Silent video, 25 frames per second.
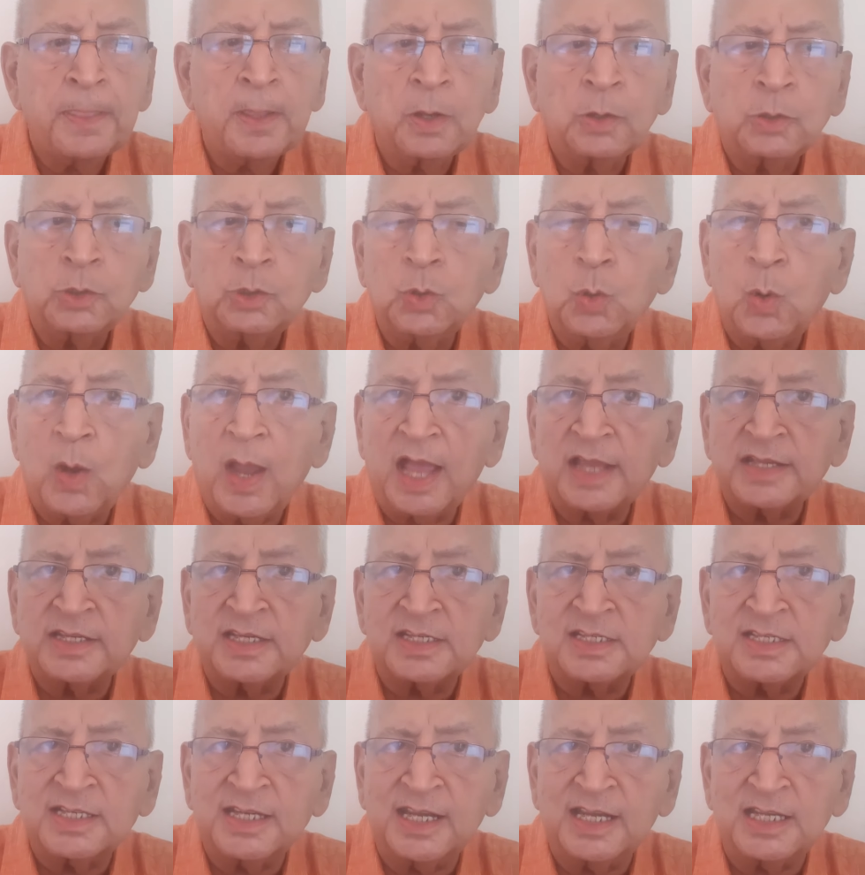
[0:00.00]
You as
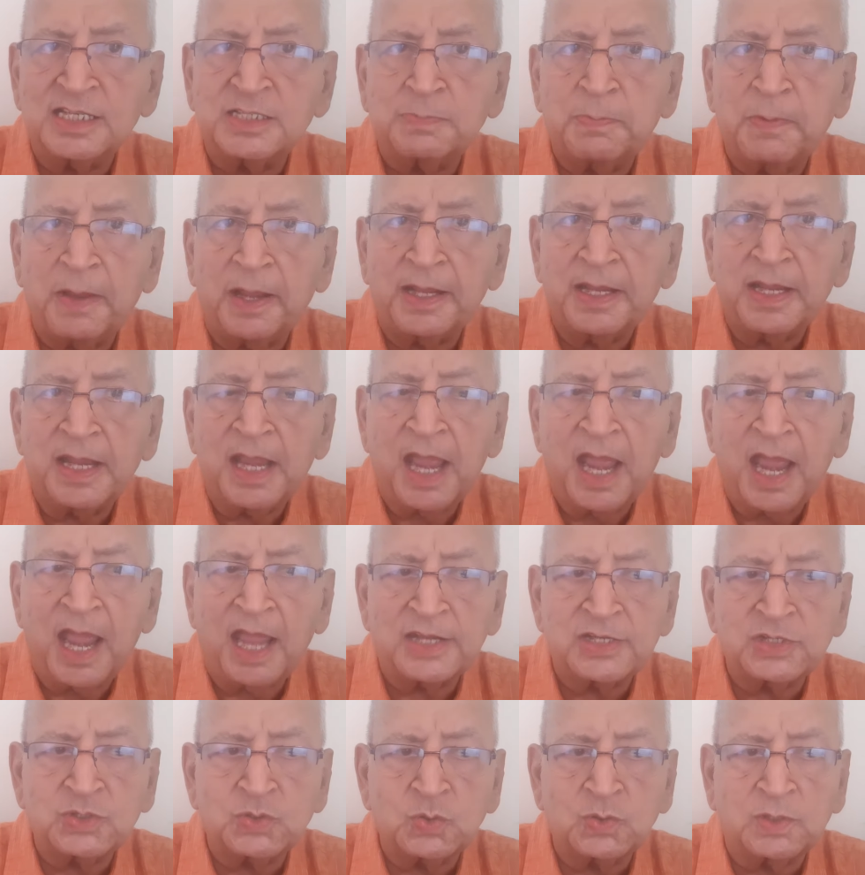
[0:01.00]
a salesman
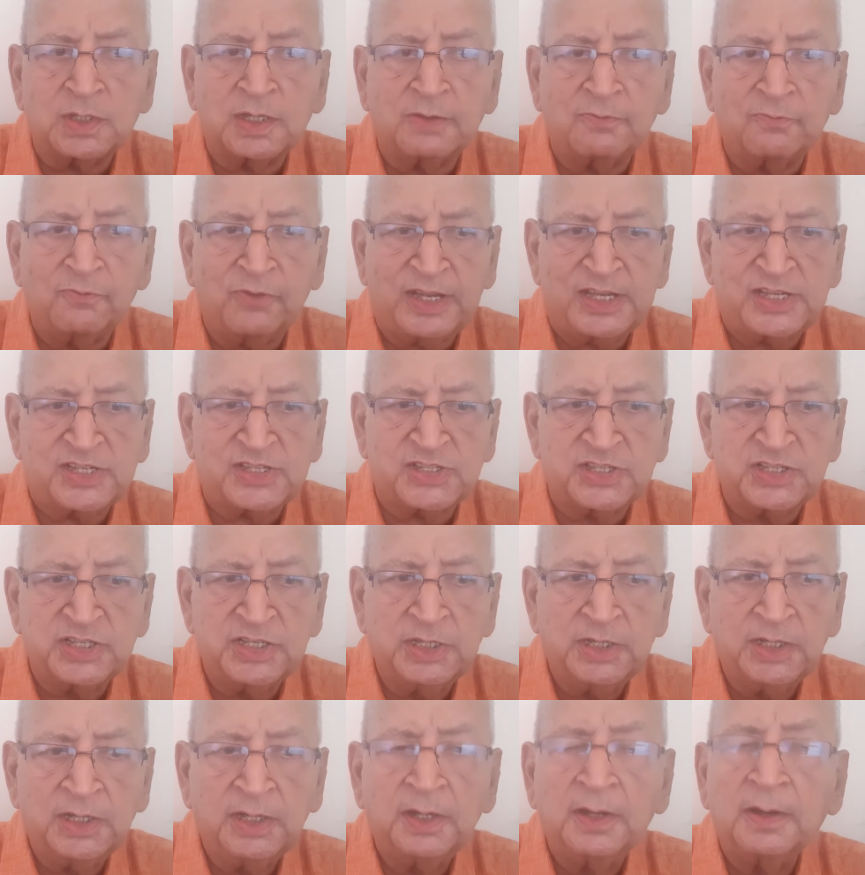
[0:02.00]
has to convince
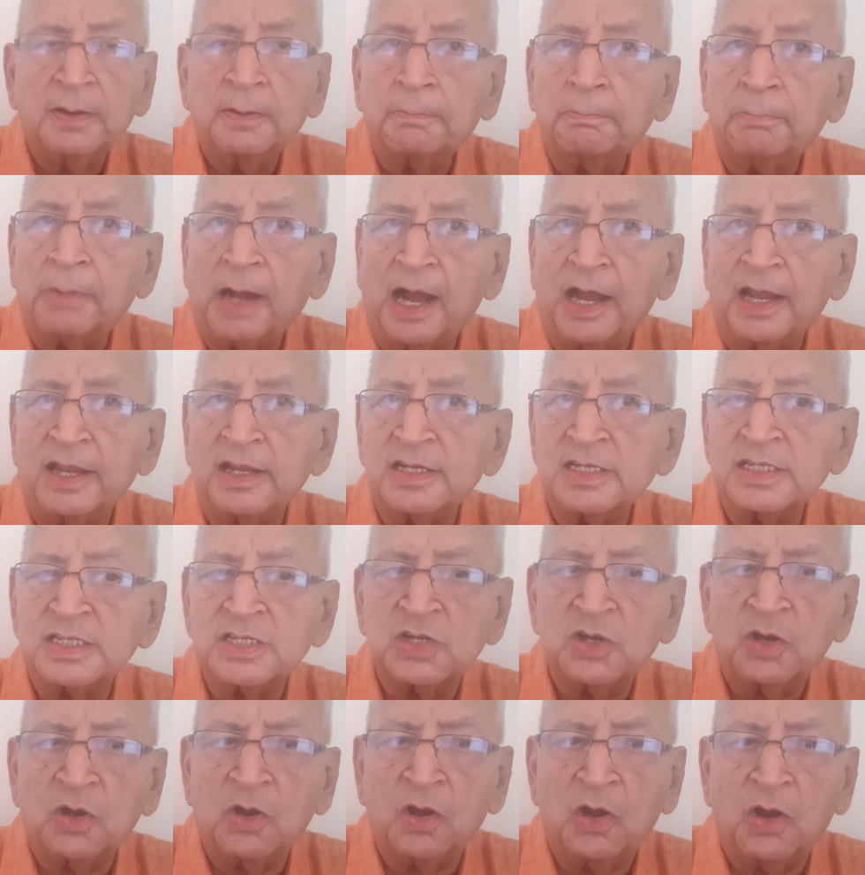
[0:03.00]

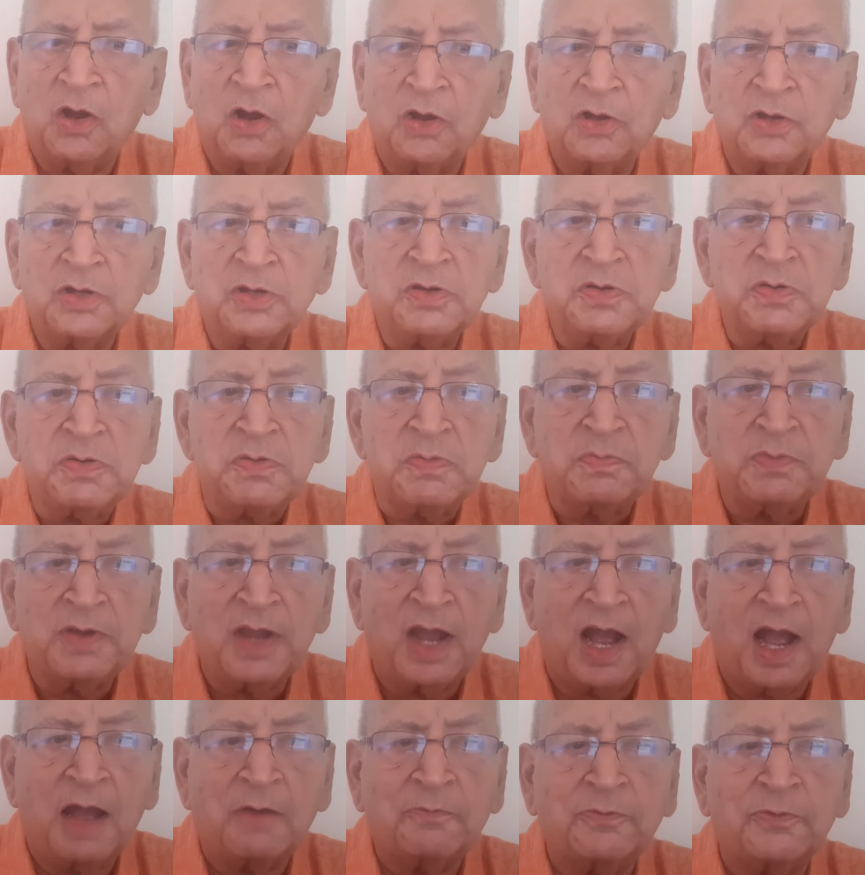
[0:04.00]
buyers on
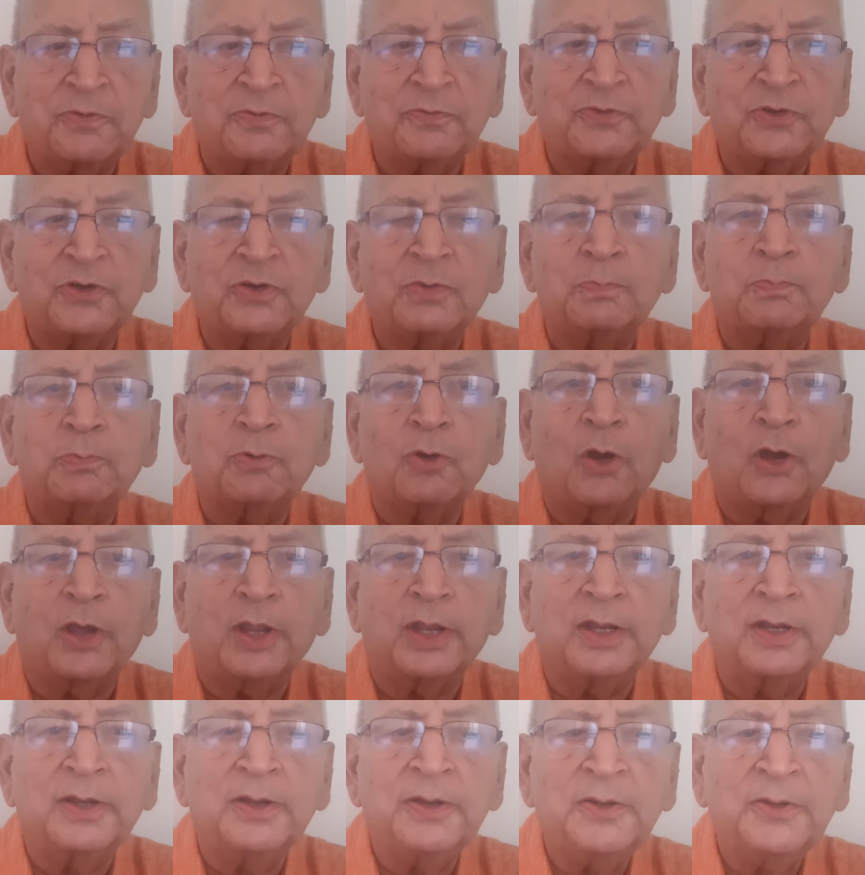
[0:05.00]
behalf of your
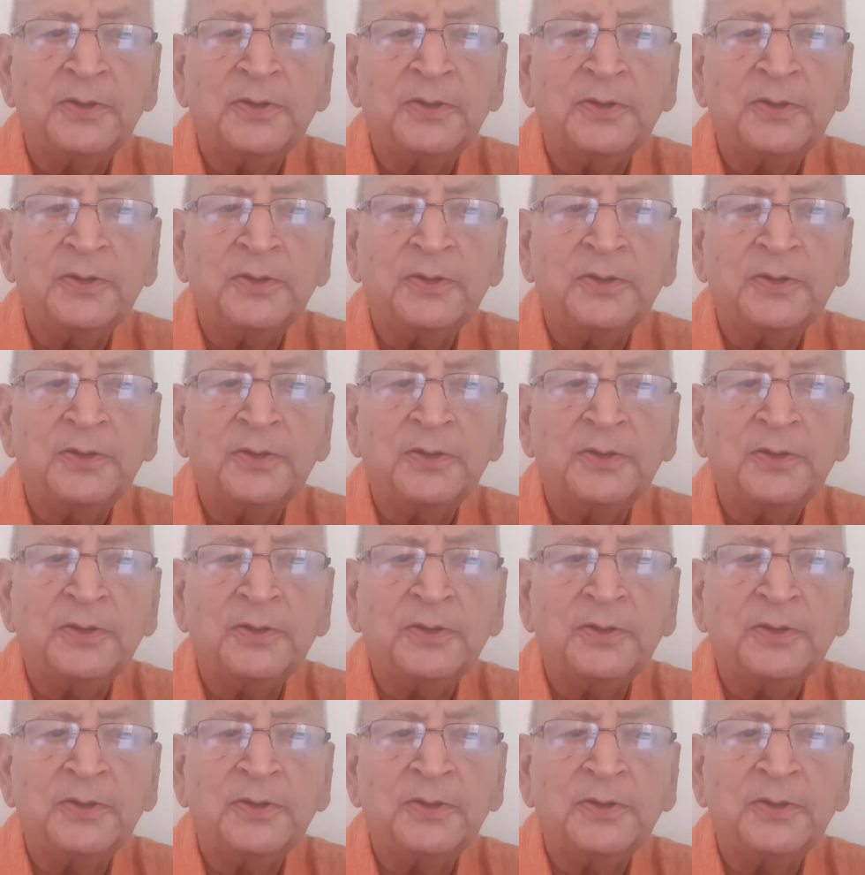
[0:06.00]
employer